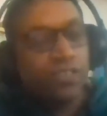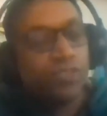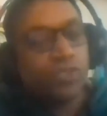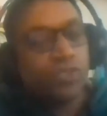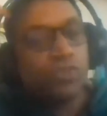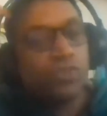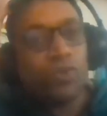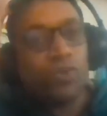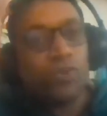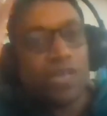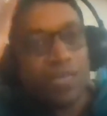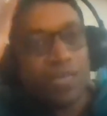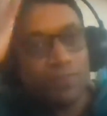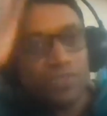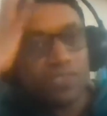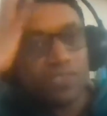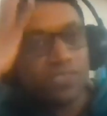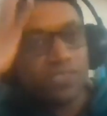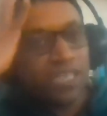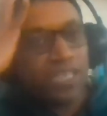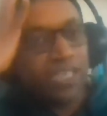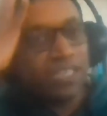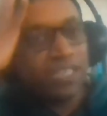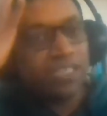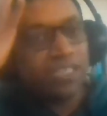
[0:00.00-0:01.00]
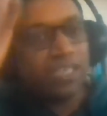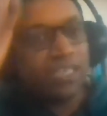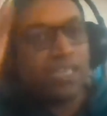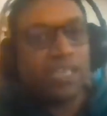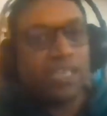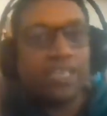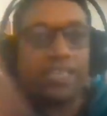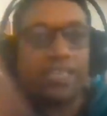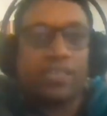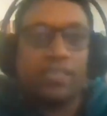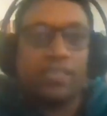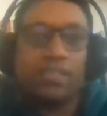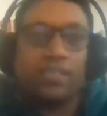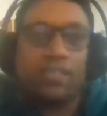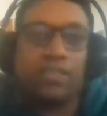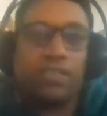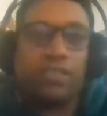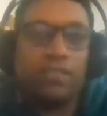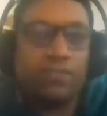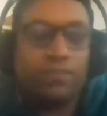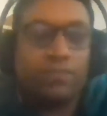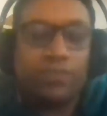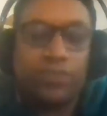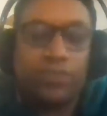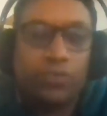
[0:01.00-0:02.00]
So I'm just saying that
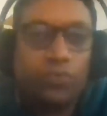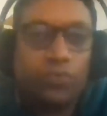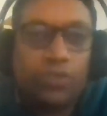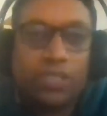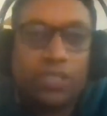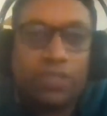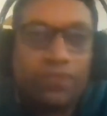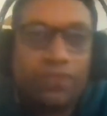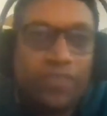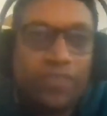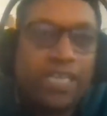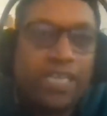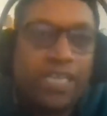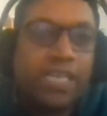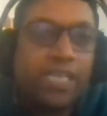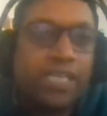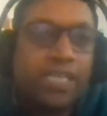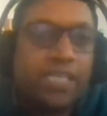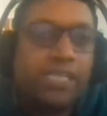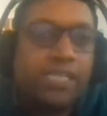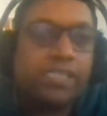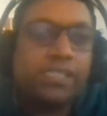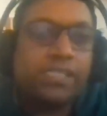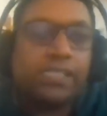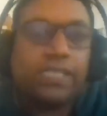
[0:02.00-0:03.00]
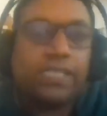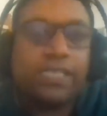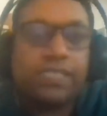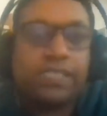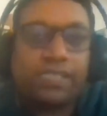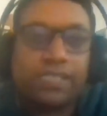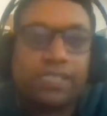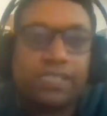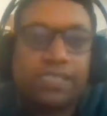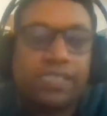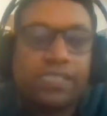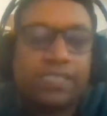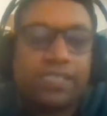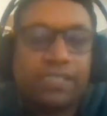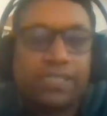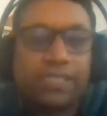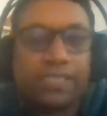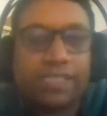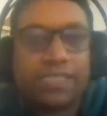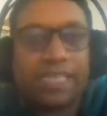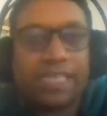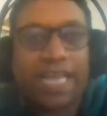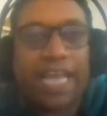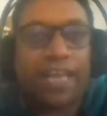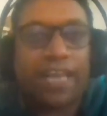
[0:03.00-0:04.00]
you can very easily see
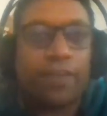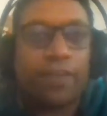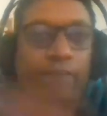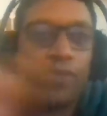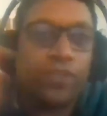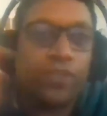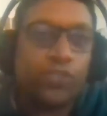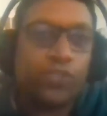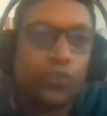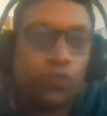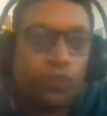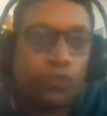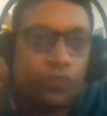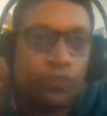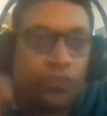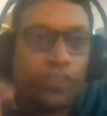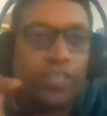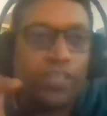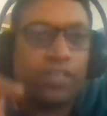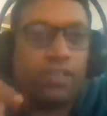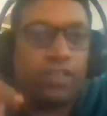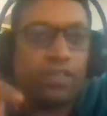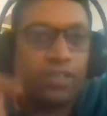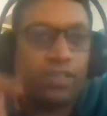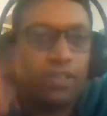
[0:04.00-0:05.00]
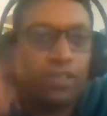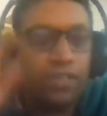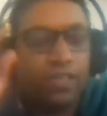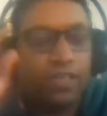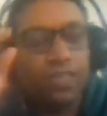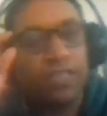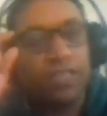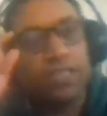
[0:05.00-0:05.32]
this language of will,